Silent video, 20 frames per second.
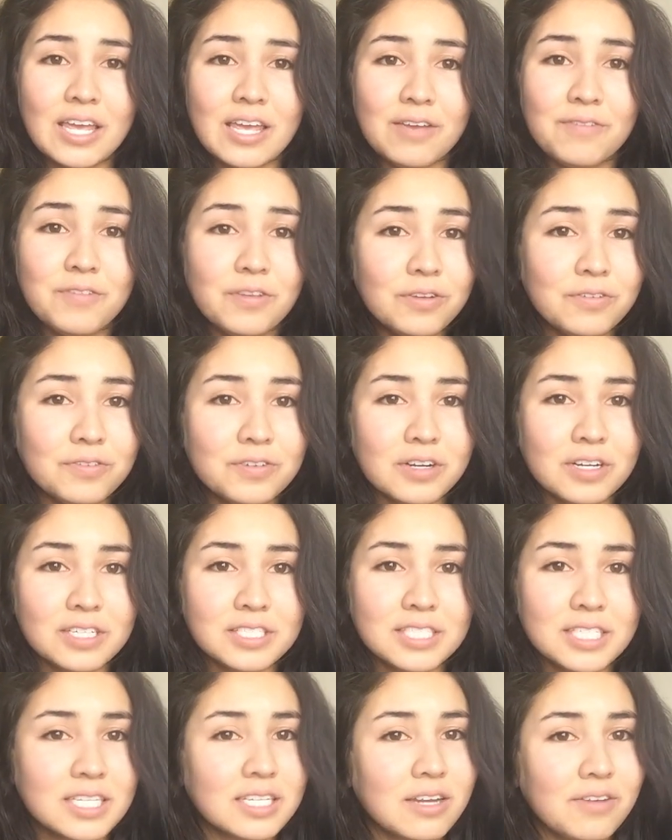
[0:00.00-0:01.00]
if you've got a
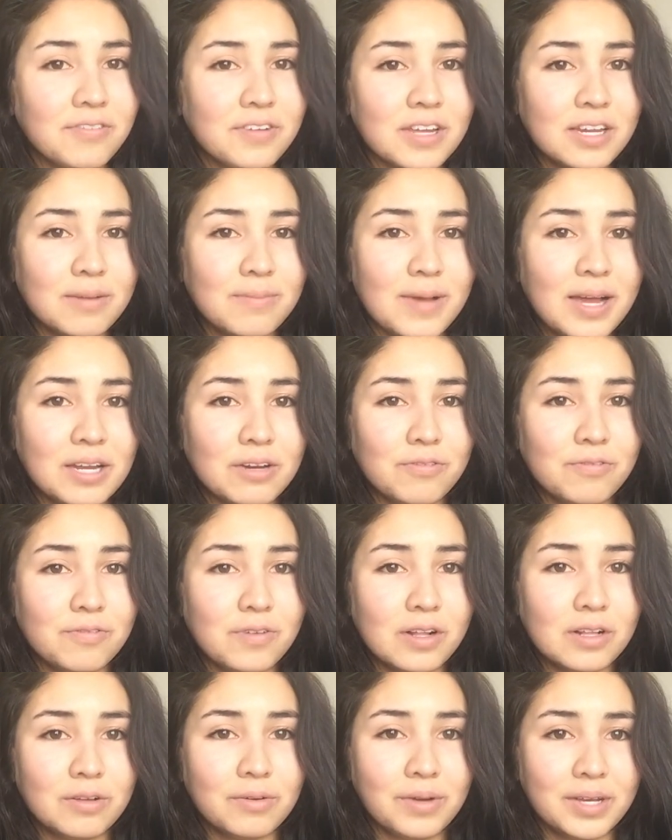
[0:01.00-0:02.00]
significant amount of
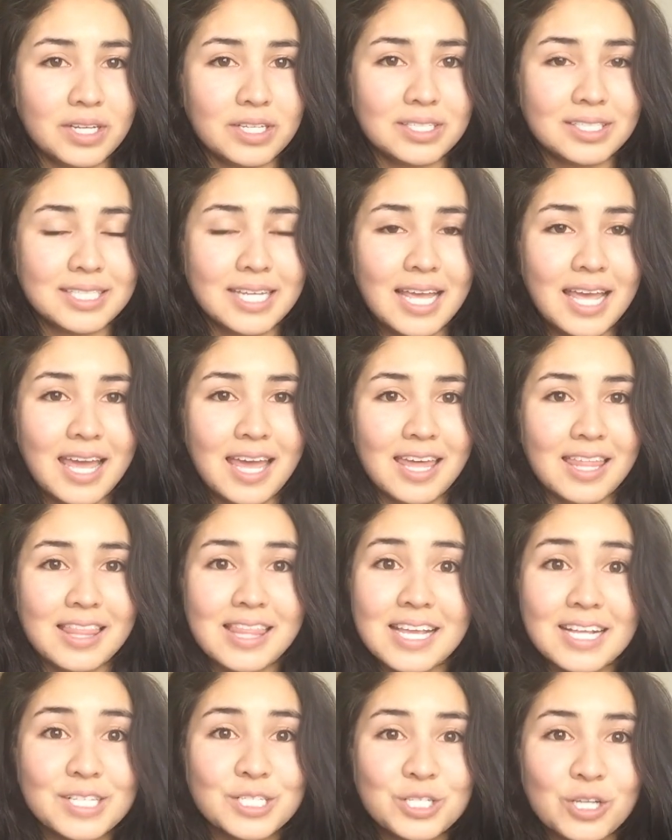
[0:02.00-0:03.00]
followers,
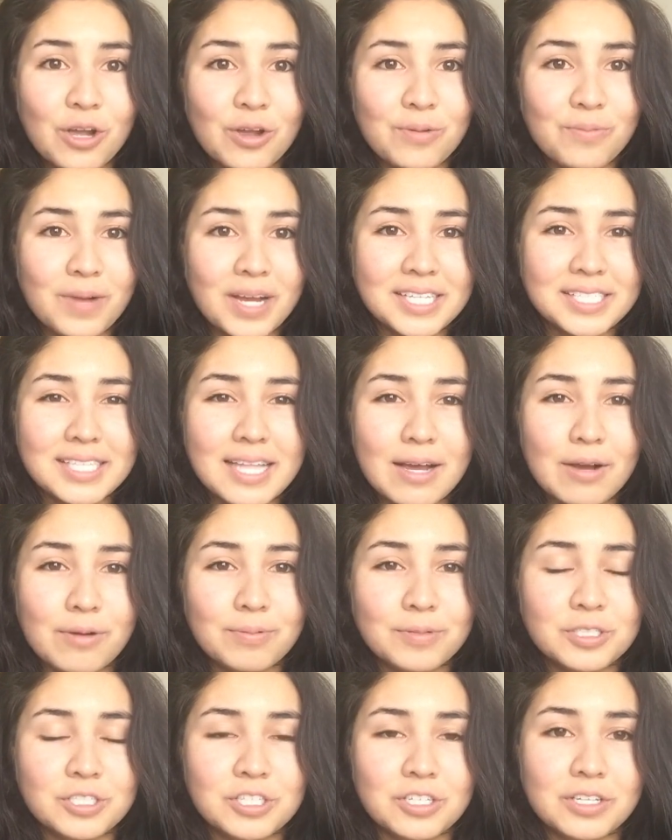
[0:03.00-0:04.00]
then don't waste that
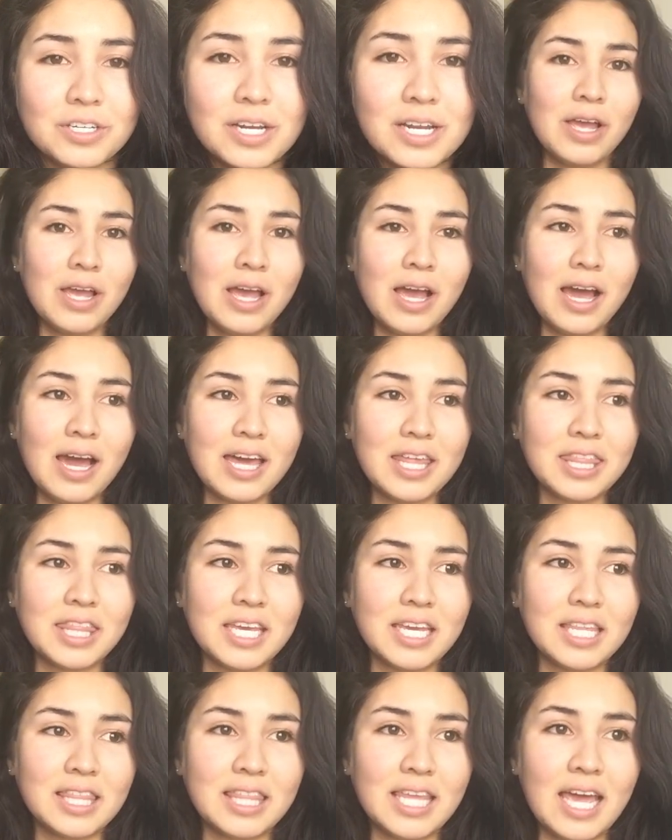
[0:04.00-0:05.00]
opportunity. I
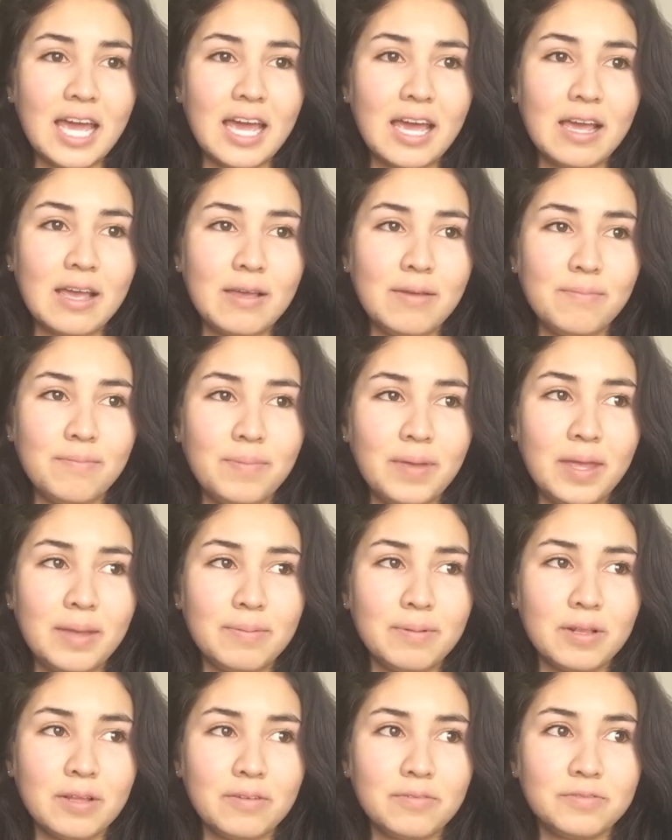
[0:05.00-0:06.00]
think that
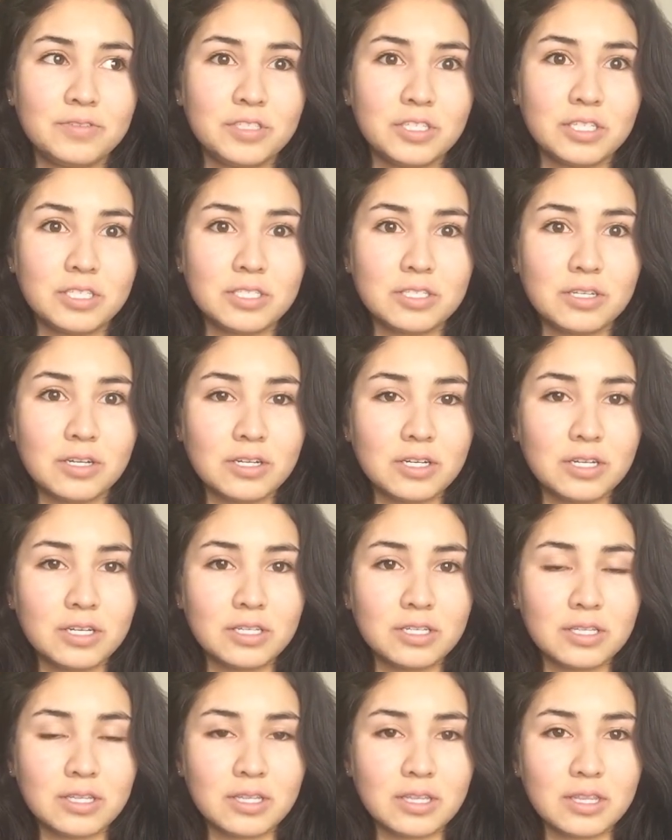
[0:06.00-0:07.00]
people have just gotten
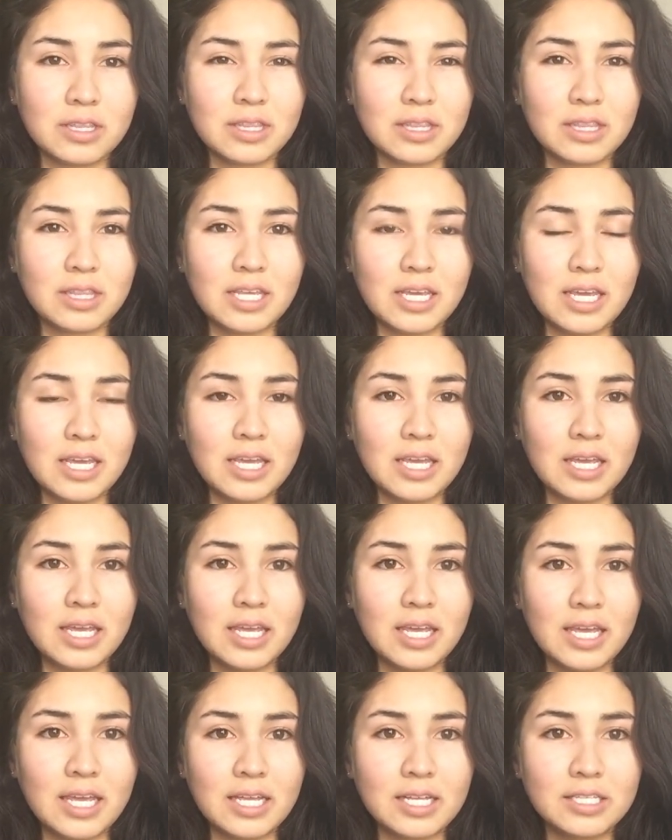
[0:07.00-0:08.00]
their
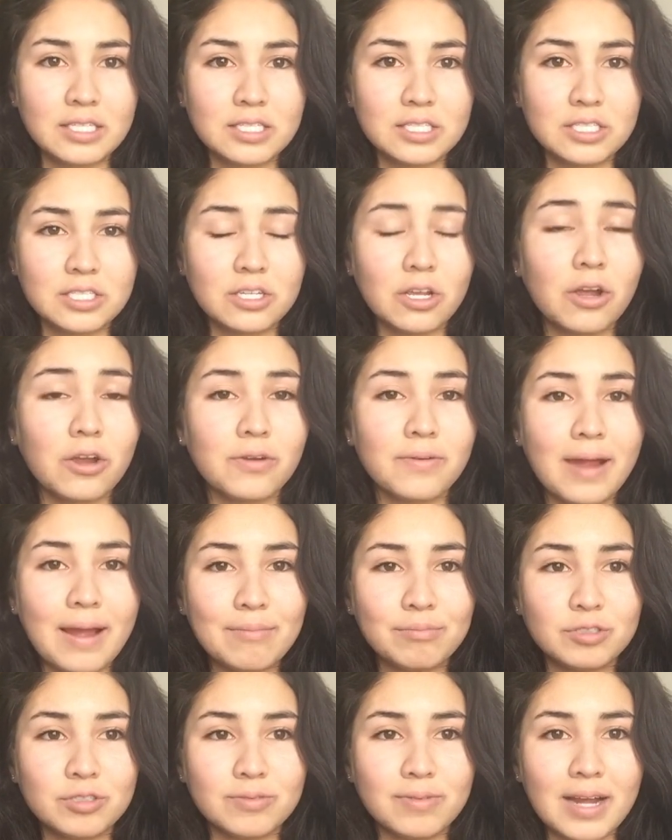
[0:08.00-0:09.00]
heads so
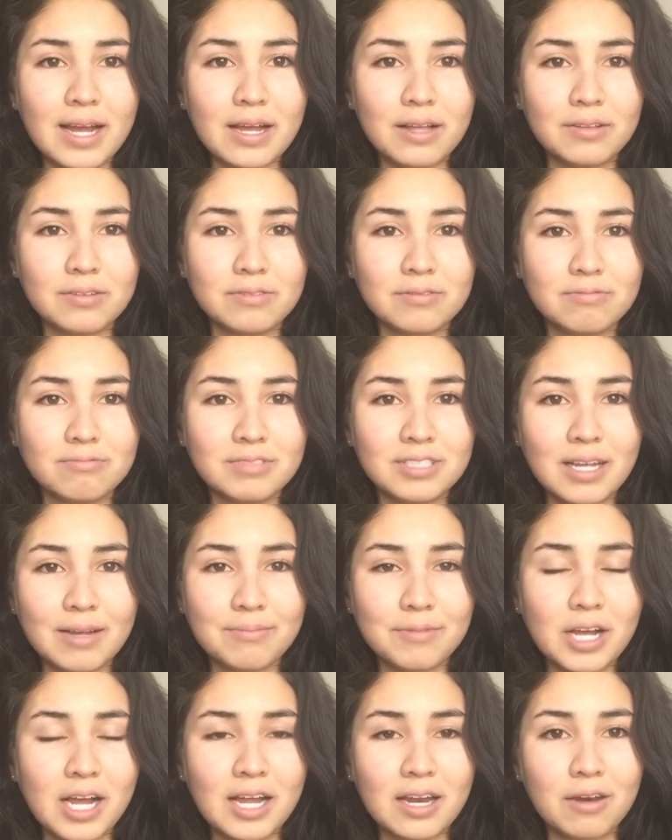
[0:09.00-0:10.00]
wrapped around
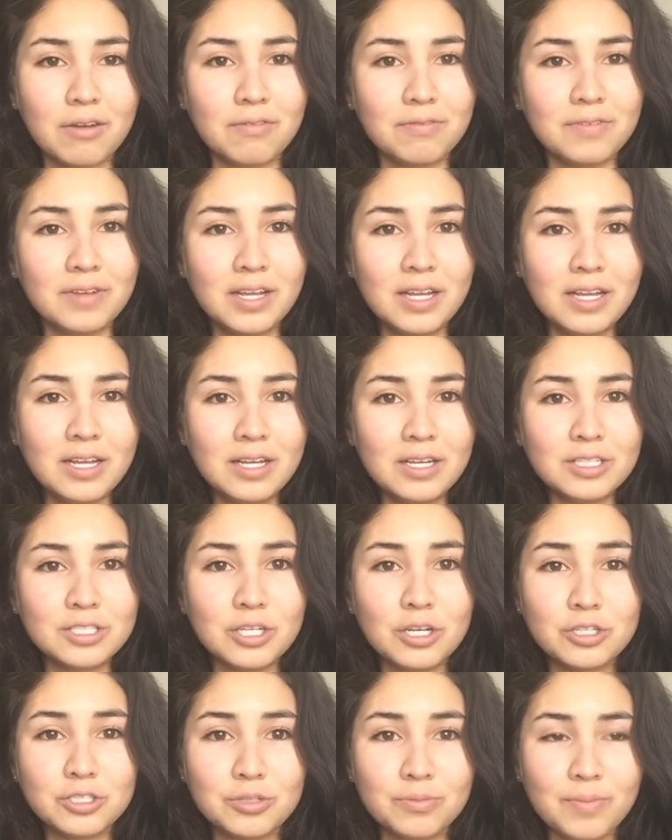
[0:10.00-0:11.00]
some kind of
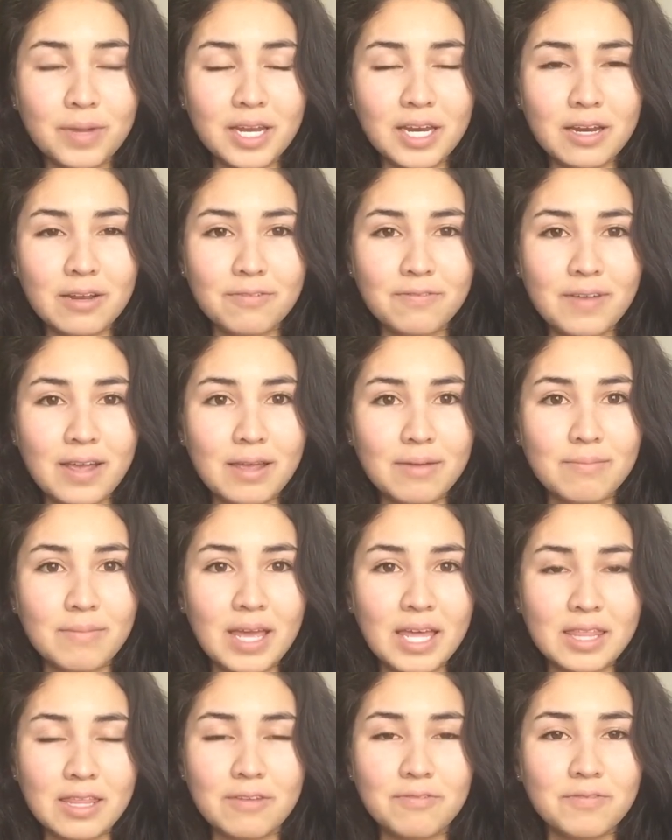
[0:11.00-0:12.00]
social media fame,
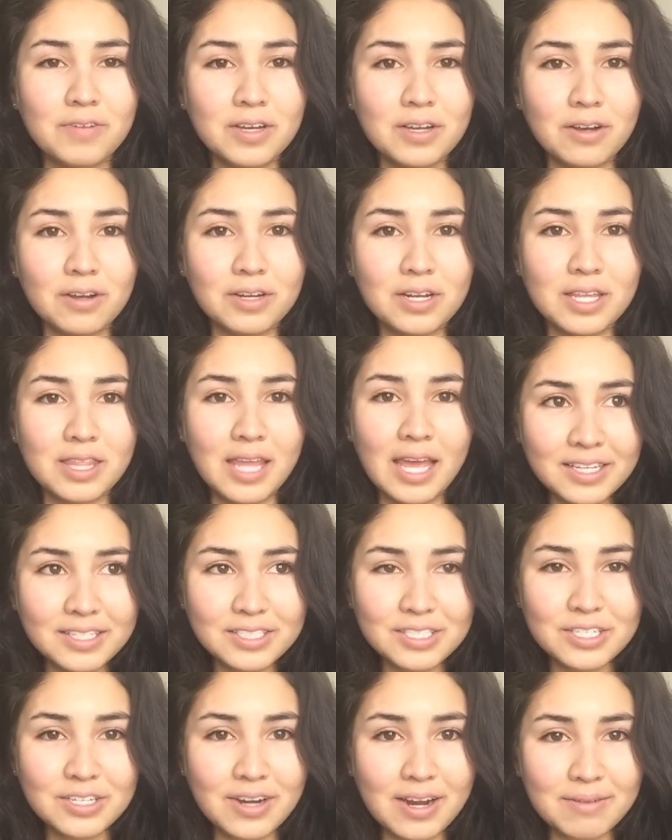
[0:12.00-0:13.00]
and they've forgotten that
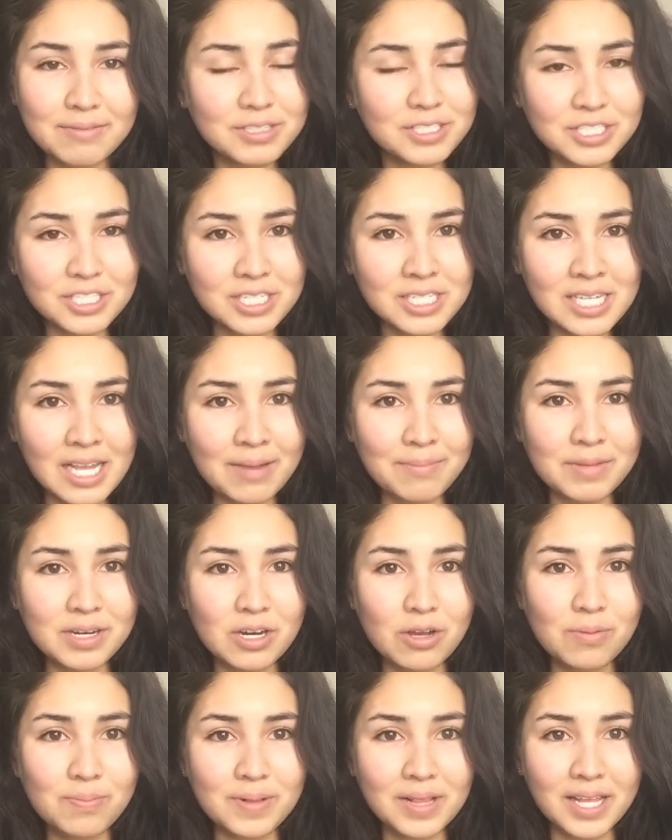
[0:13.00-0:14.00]
Instagram is just like
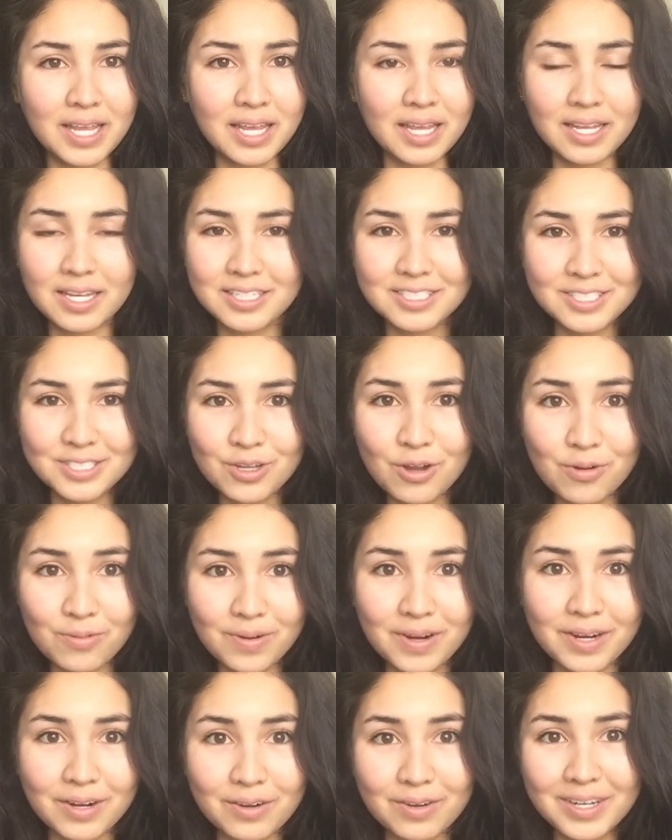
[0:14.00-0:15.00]
Monopoly. It's not
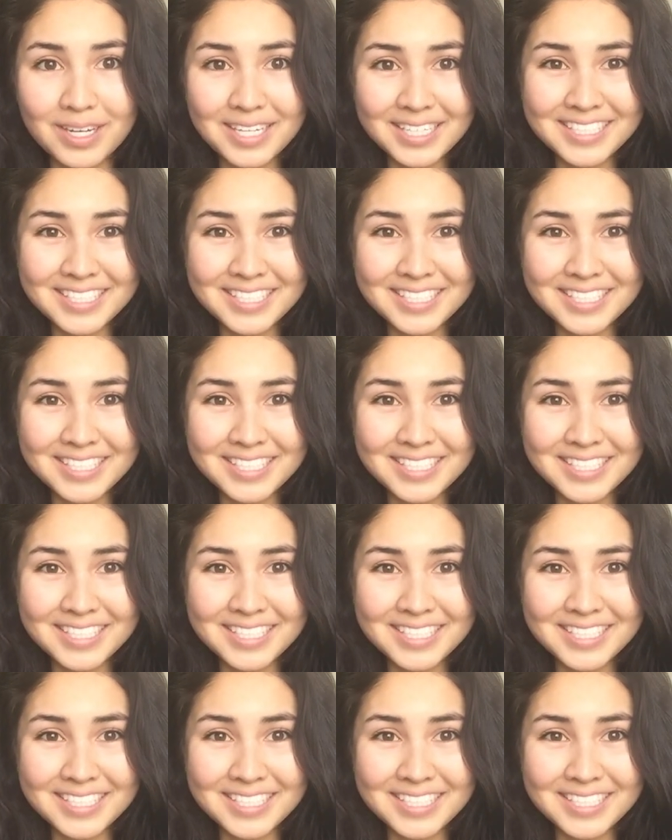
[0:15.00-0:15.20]
real.